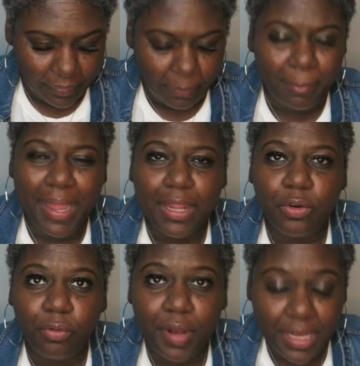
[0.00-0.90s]
My
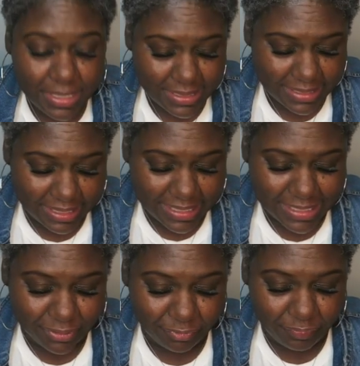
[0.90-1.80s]
grace is
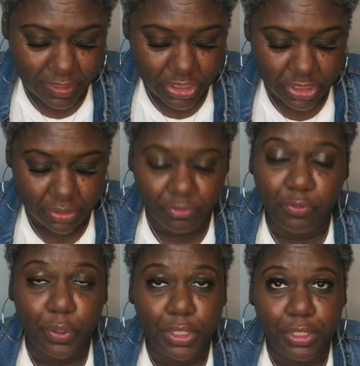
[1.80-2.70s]
sufficient
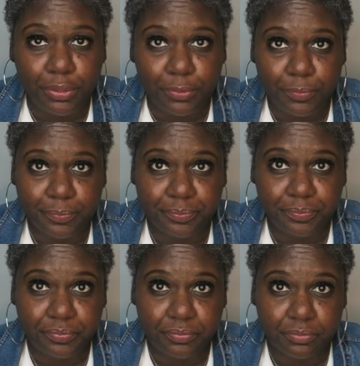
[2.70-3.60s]
for you,
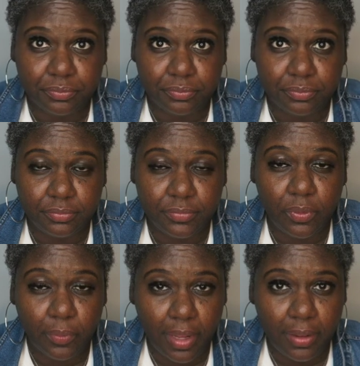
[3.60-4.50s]

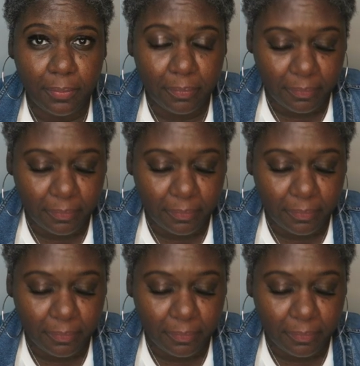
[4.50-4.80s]
okay?